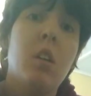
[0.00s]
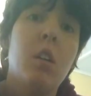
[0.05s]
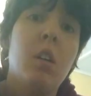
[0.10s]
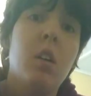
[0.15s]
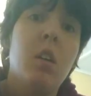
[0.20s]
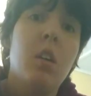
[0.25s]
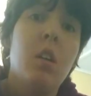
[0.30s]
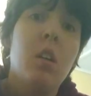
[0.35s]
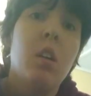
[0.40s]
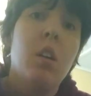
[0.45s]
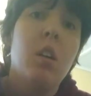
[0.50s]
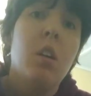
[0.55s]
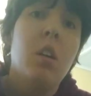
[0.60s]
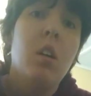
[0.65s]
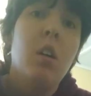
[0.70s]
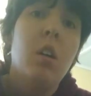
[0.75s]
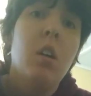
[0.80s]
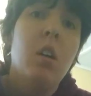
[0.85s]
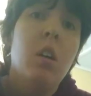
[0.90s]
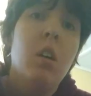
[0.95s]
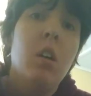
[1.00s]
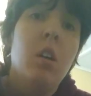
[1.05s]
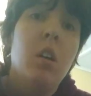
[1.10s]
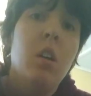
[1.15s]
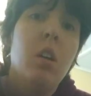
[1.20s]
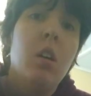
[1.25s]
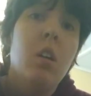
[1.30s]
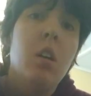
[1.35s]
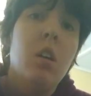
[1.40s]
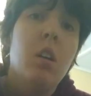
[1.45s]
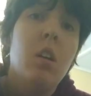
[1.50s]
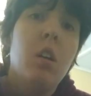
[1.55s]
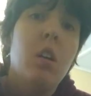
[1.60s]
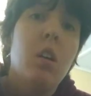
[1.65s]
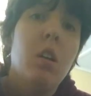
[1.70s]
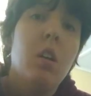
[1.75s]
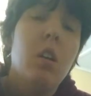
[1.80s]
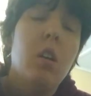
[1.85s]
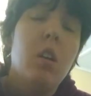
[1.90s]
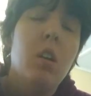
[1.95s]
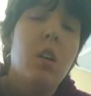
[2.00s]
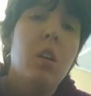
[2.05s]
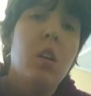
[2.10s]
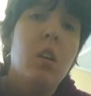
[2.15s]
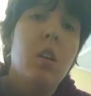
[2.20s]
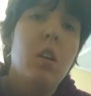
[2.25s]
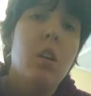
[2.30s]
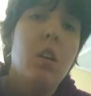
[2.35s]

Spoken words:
[no speech]